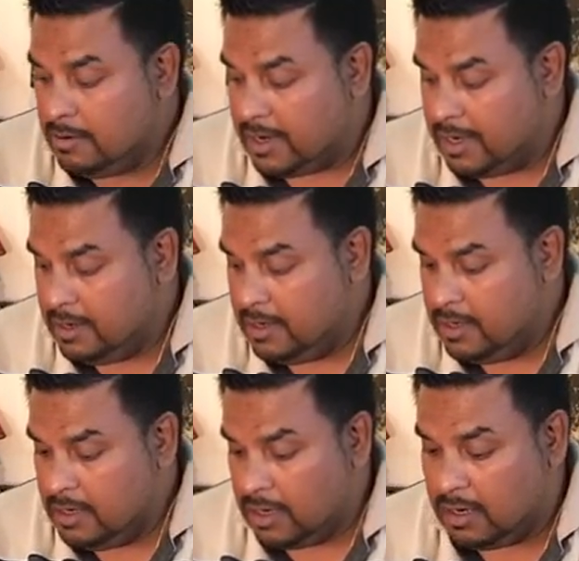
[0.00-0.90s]
right?
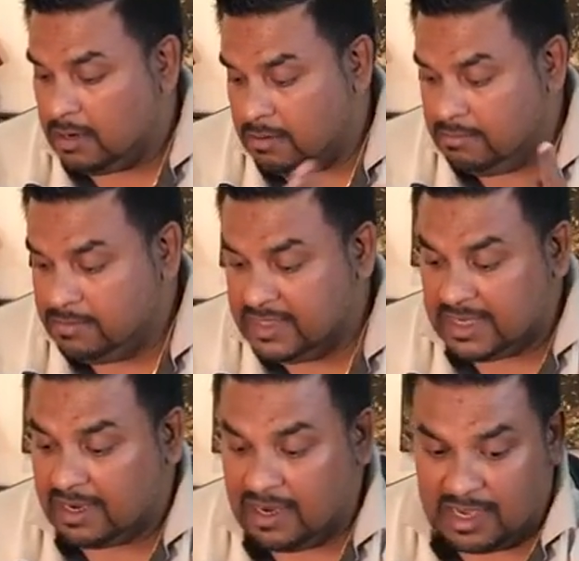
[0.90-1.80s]

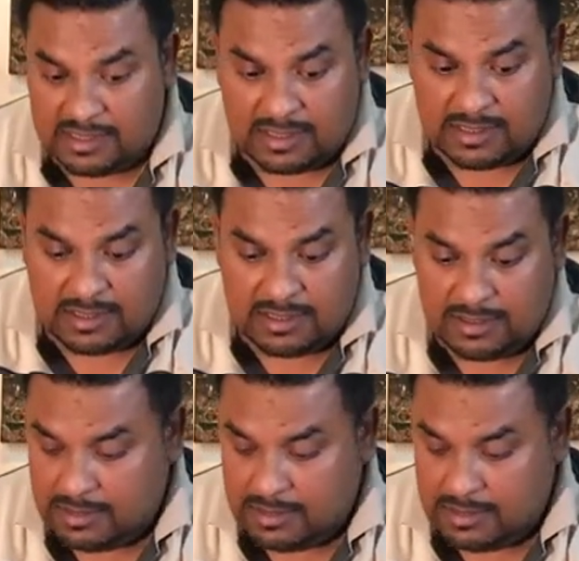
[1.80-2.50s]
Sunglasses.